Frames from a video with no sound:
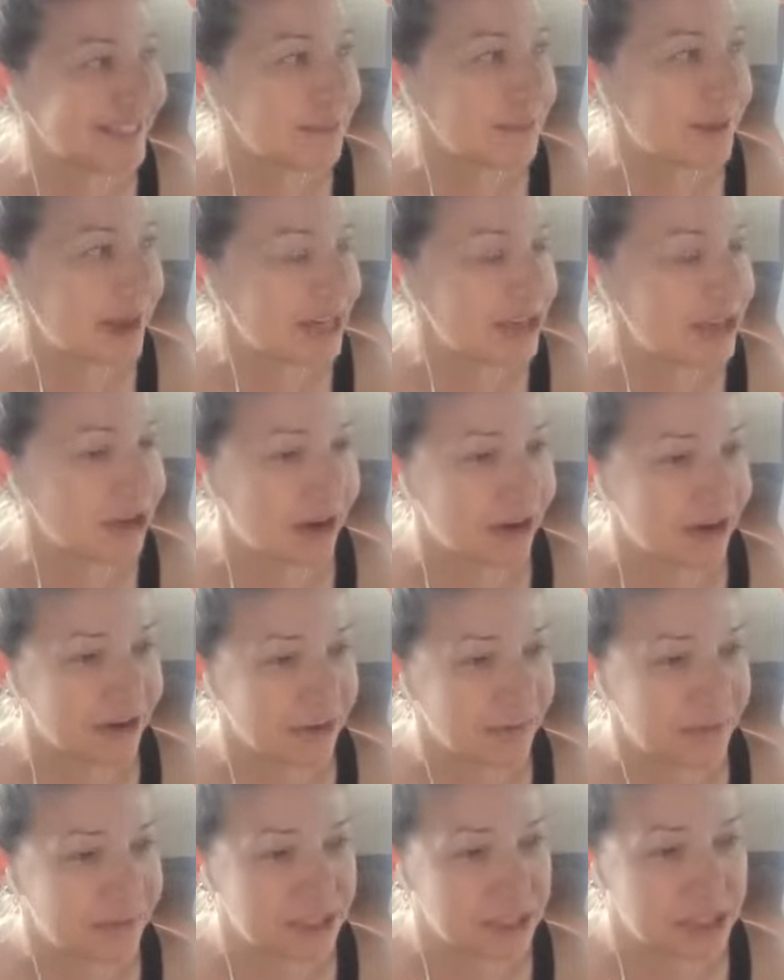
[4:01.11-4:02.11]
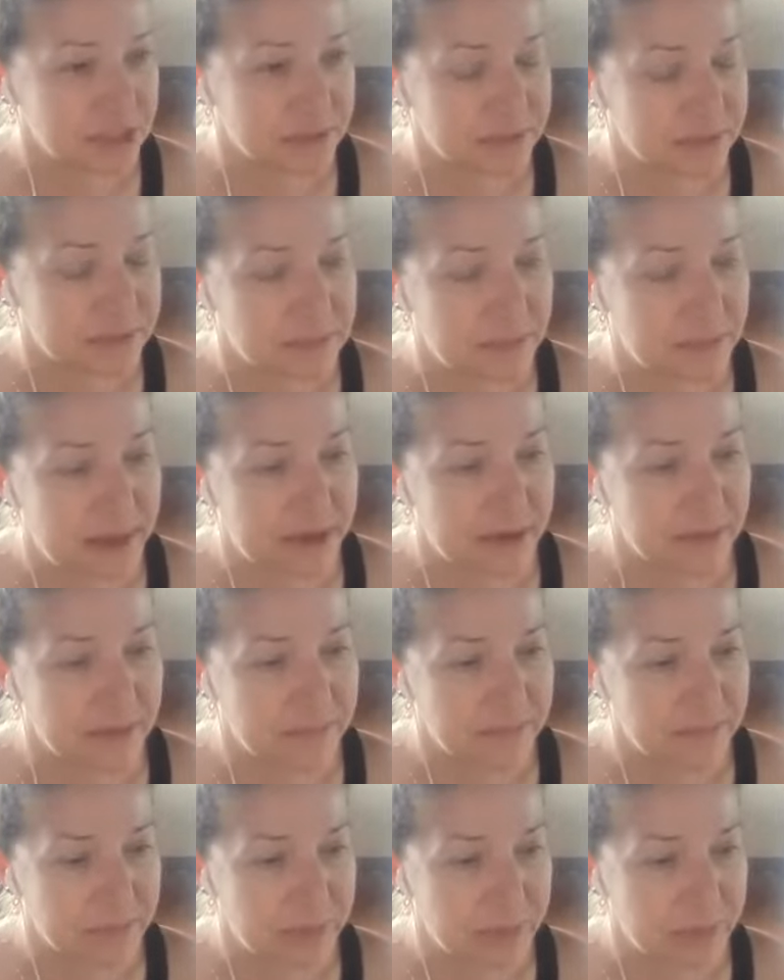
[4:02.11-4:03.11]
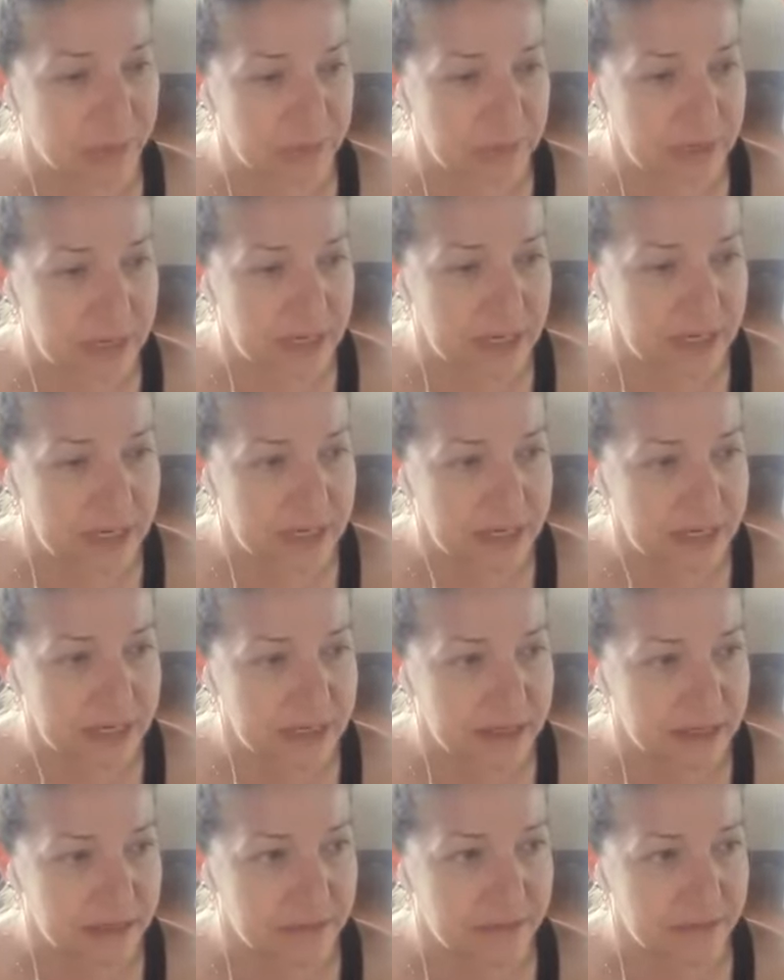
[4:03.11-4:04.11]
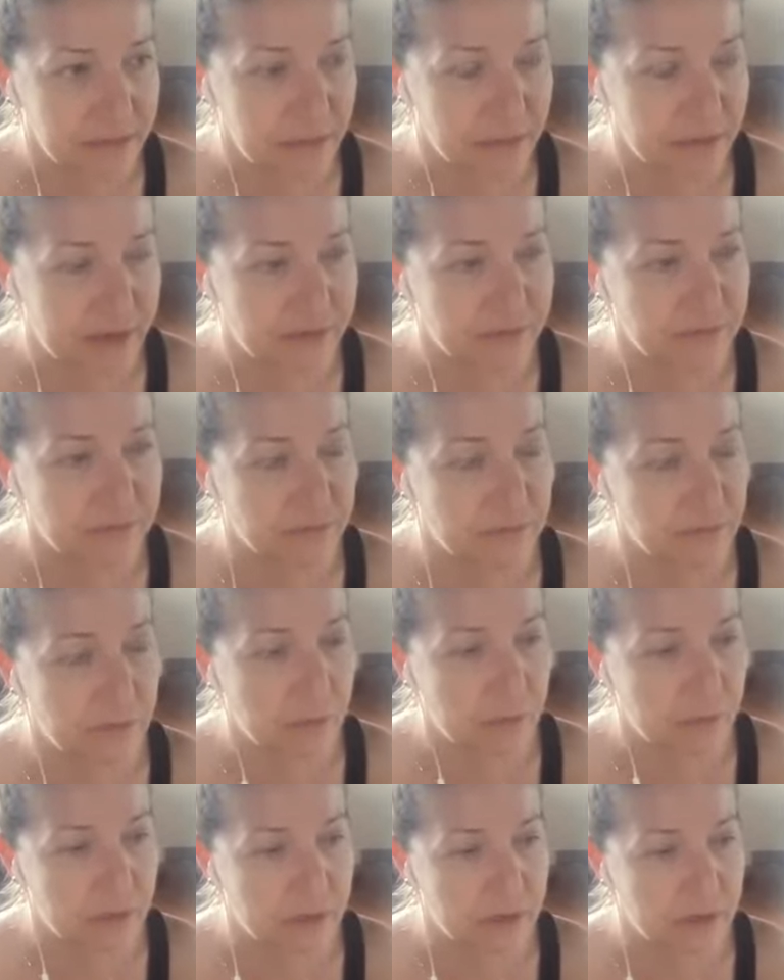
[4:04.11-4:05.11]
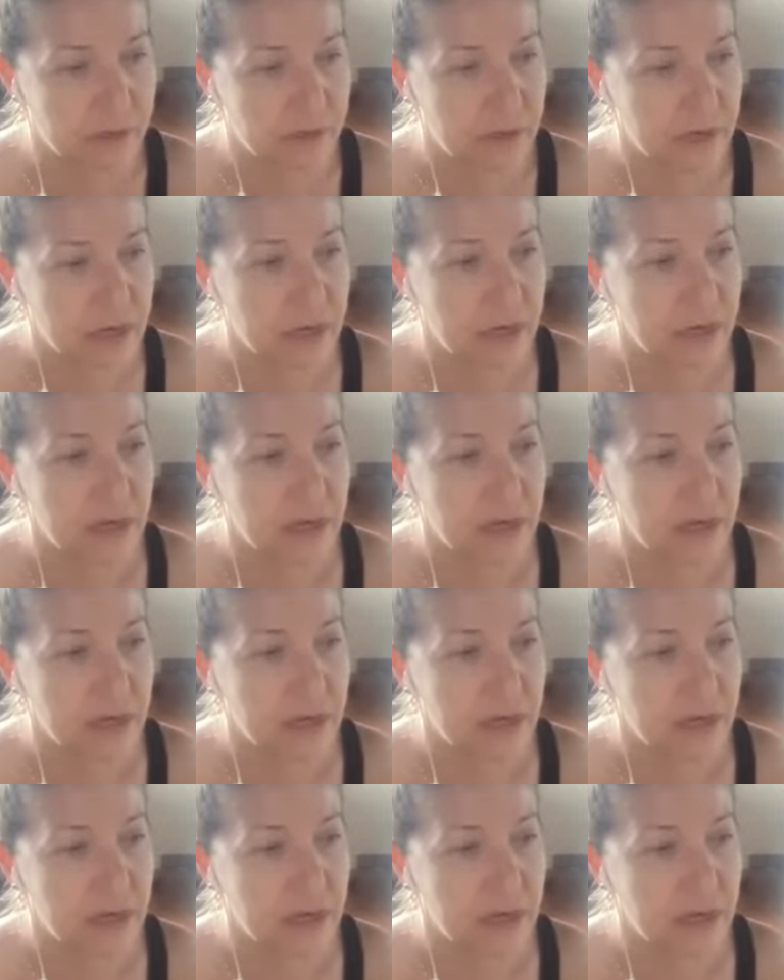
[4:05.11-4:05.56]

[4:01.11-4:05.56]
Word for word: And my daughter, when she was about 3 going on 4,